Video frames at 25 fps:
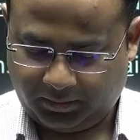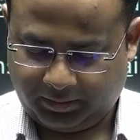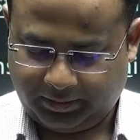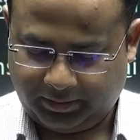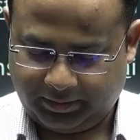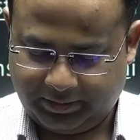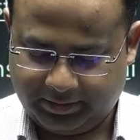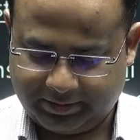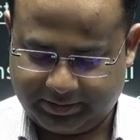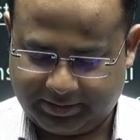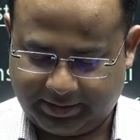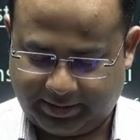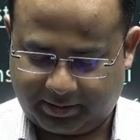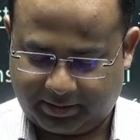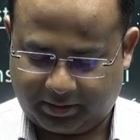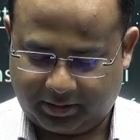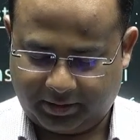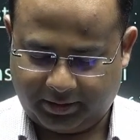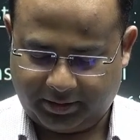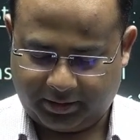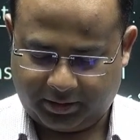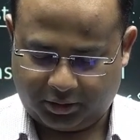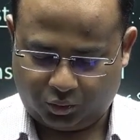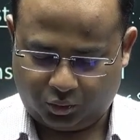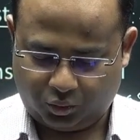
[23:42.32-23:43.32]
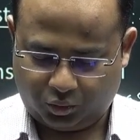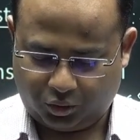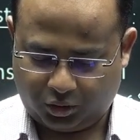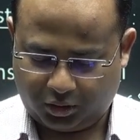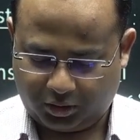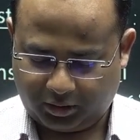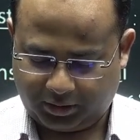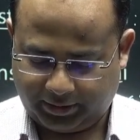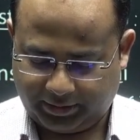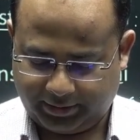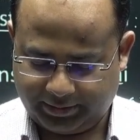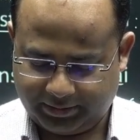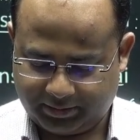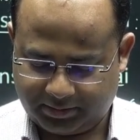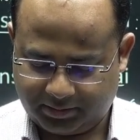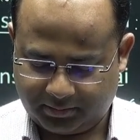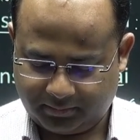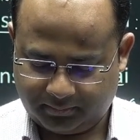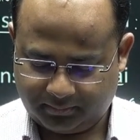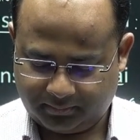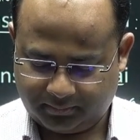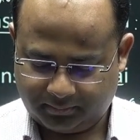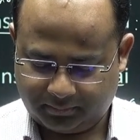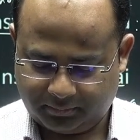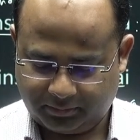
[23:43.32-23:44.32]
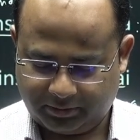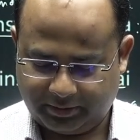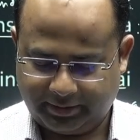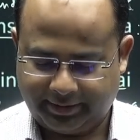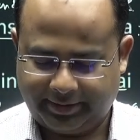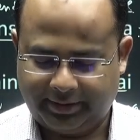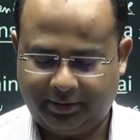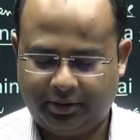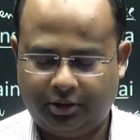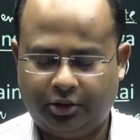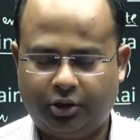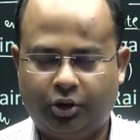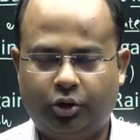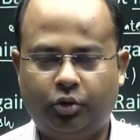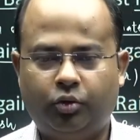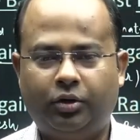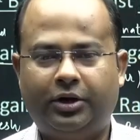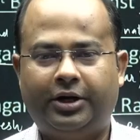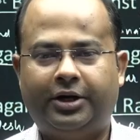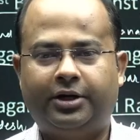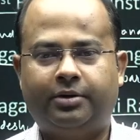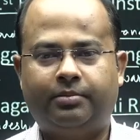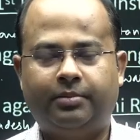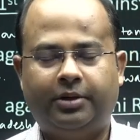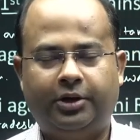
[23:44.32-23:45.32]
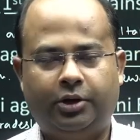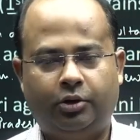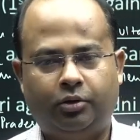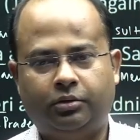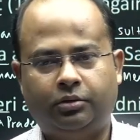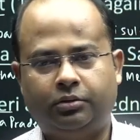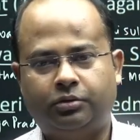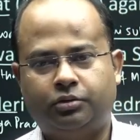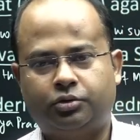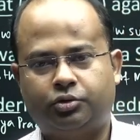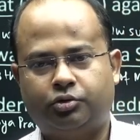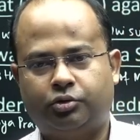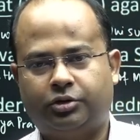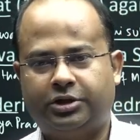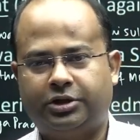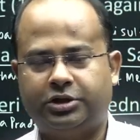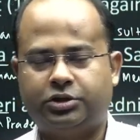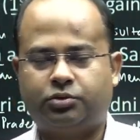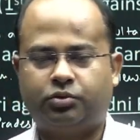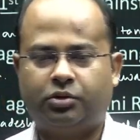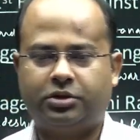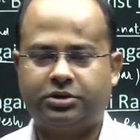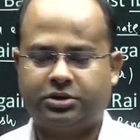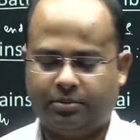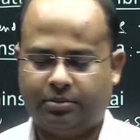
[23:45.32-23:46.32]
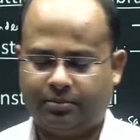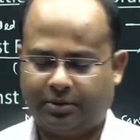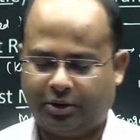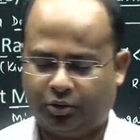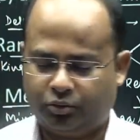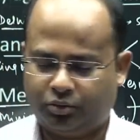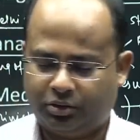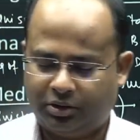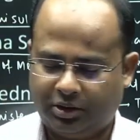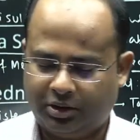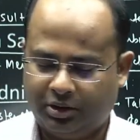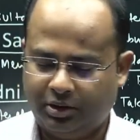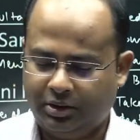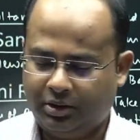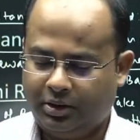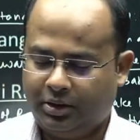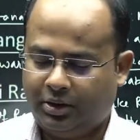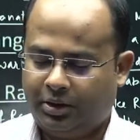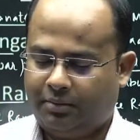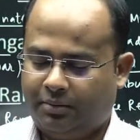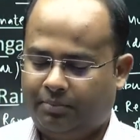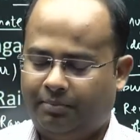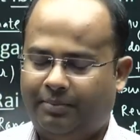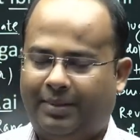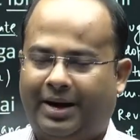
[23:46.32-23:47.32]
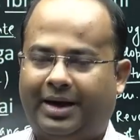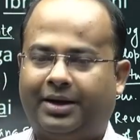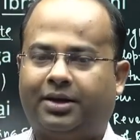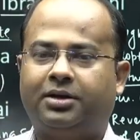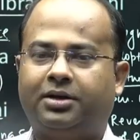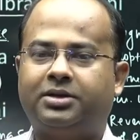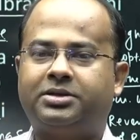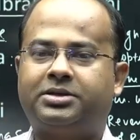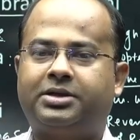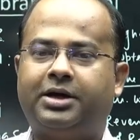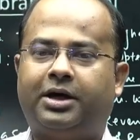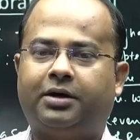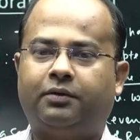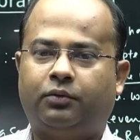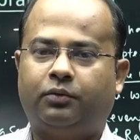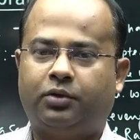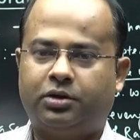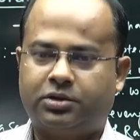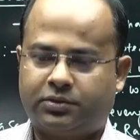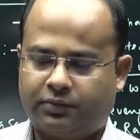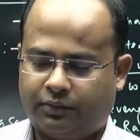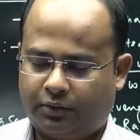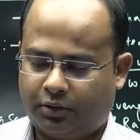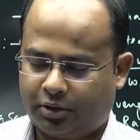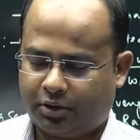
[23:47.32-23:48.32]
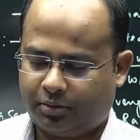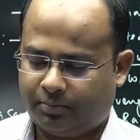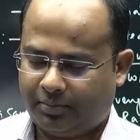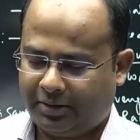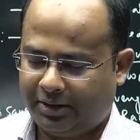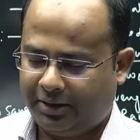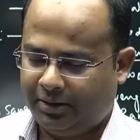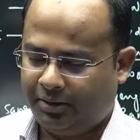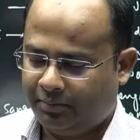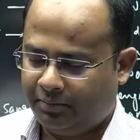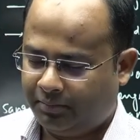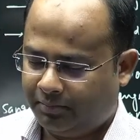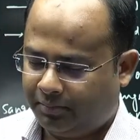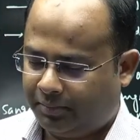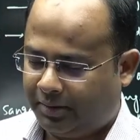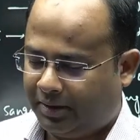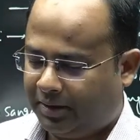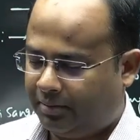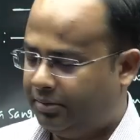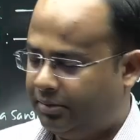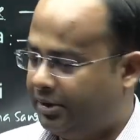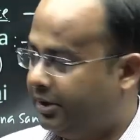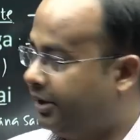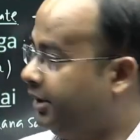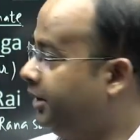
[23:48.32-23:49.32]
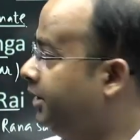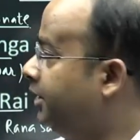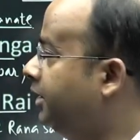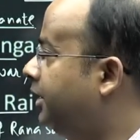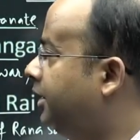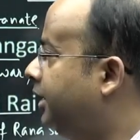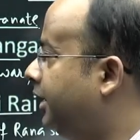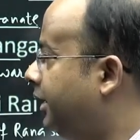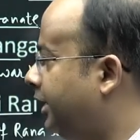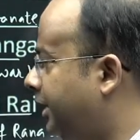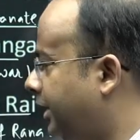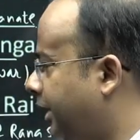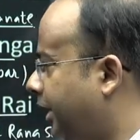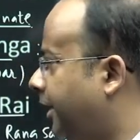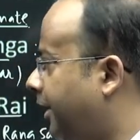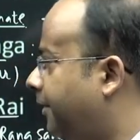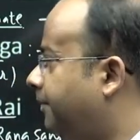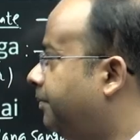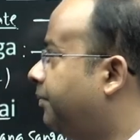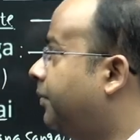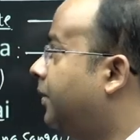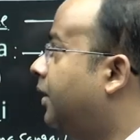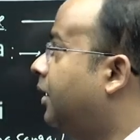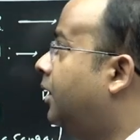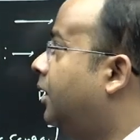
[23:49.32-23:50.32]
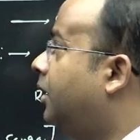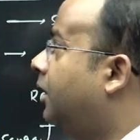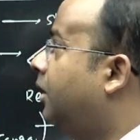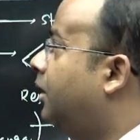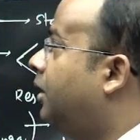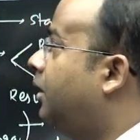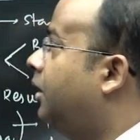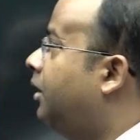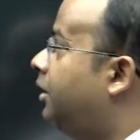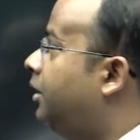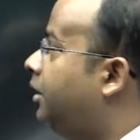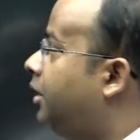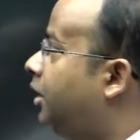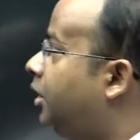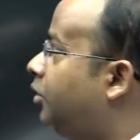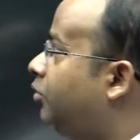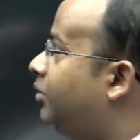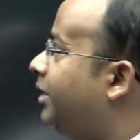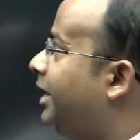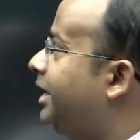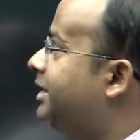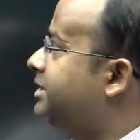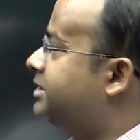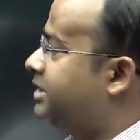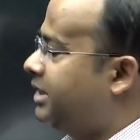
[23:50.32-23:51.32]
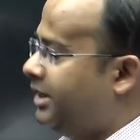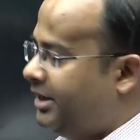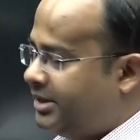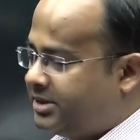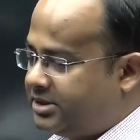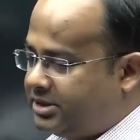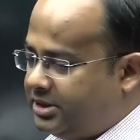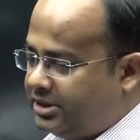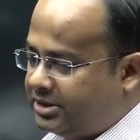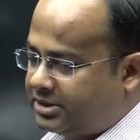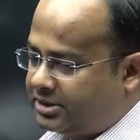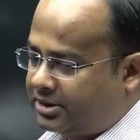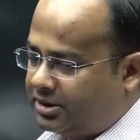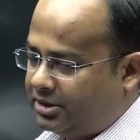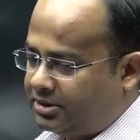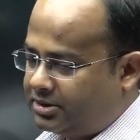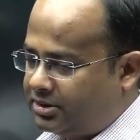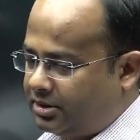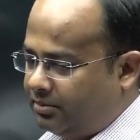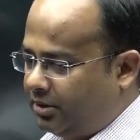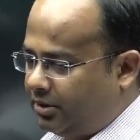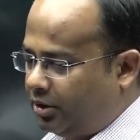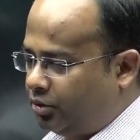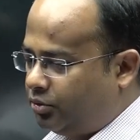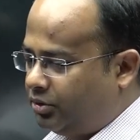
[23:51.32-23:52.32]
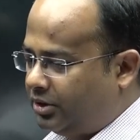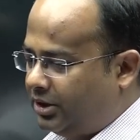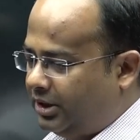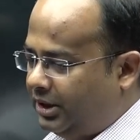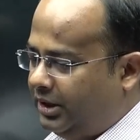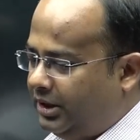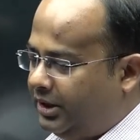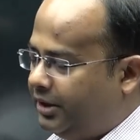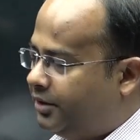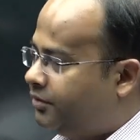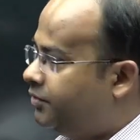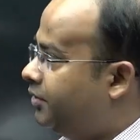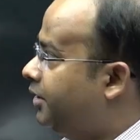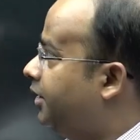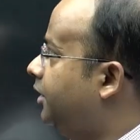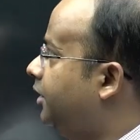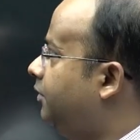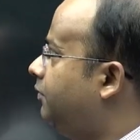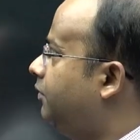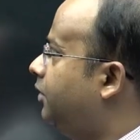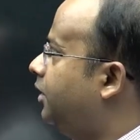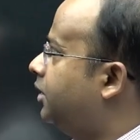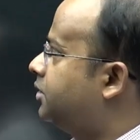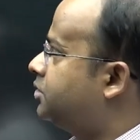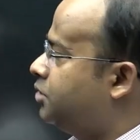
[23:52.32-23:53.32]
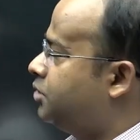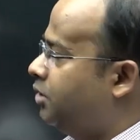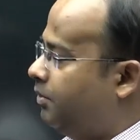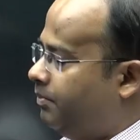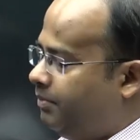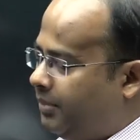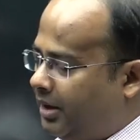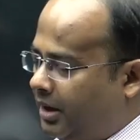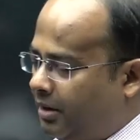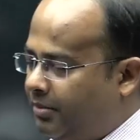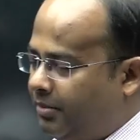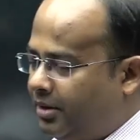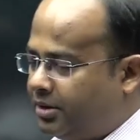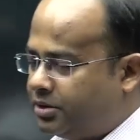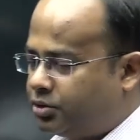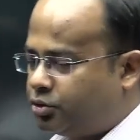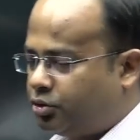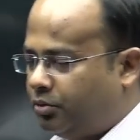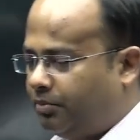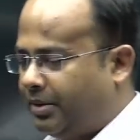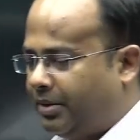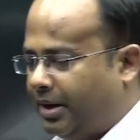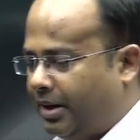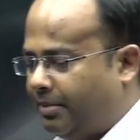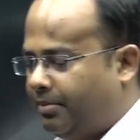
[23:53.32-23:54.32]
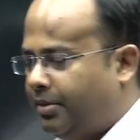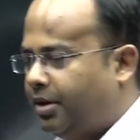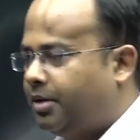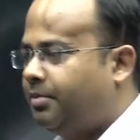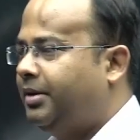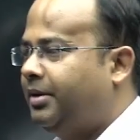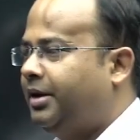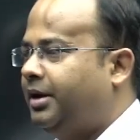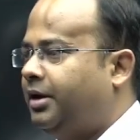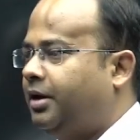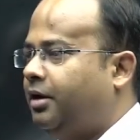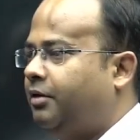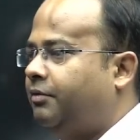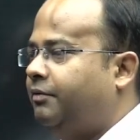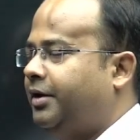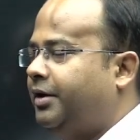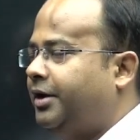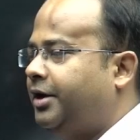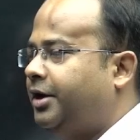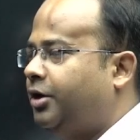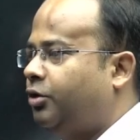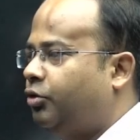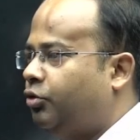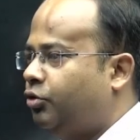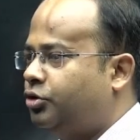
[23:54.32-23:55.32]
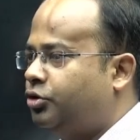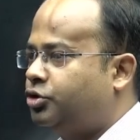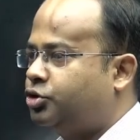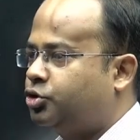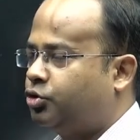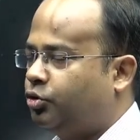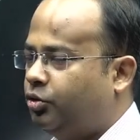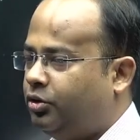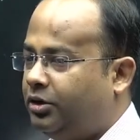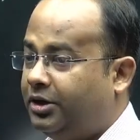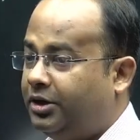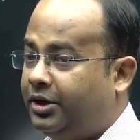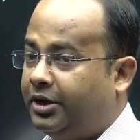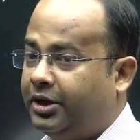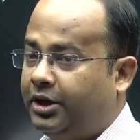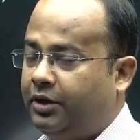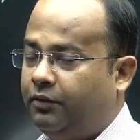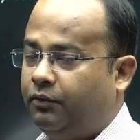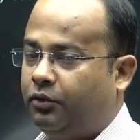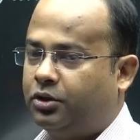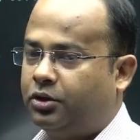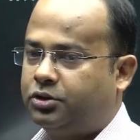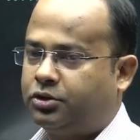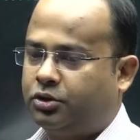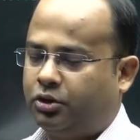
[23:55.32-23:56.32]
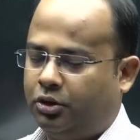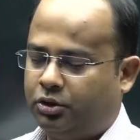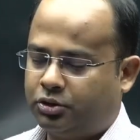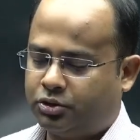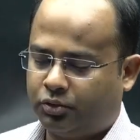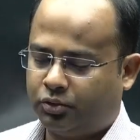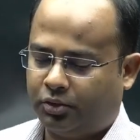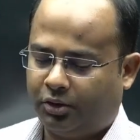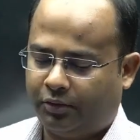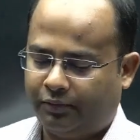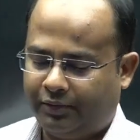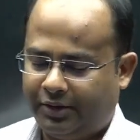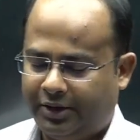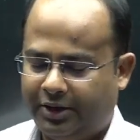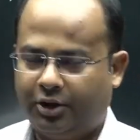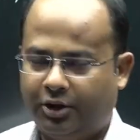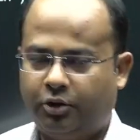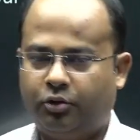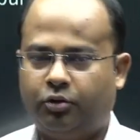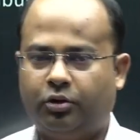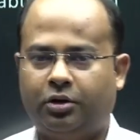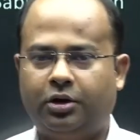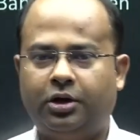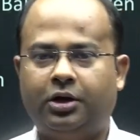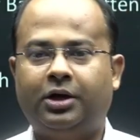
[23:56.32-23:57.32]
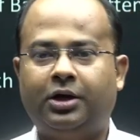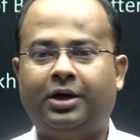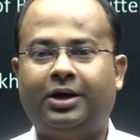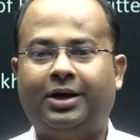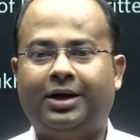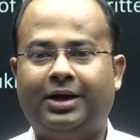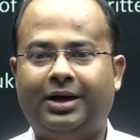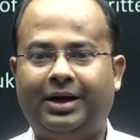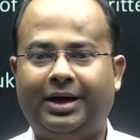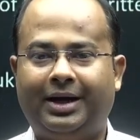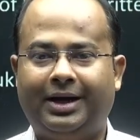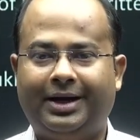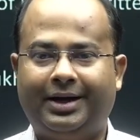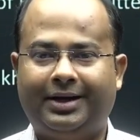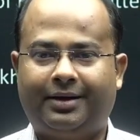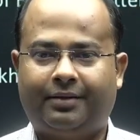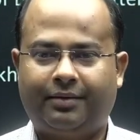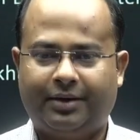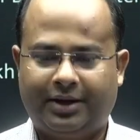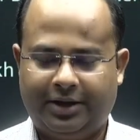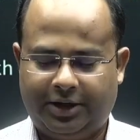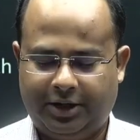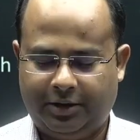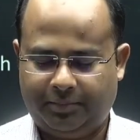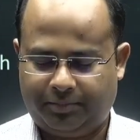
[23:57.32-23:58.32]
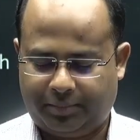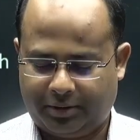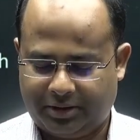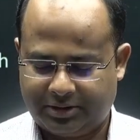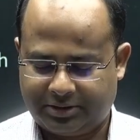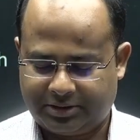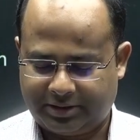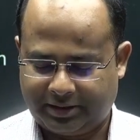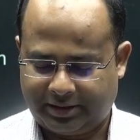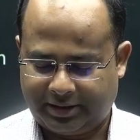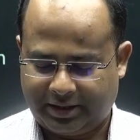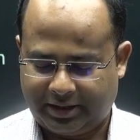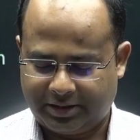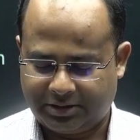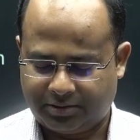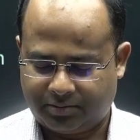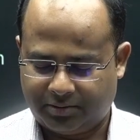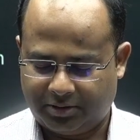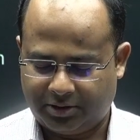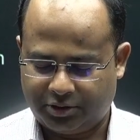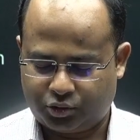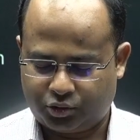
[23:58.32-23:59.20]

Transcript: Is that clear to all, guys? Then do let me know. So this was about the battles that was fought by Babur in India. Now, guys, let's discuss about the literary works of Babur. So Babur, being a very good soldier, he was also a very good literary person as well.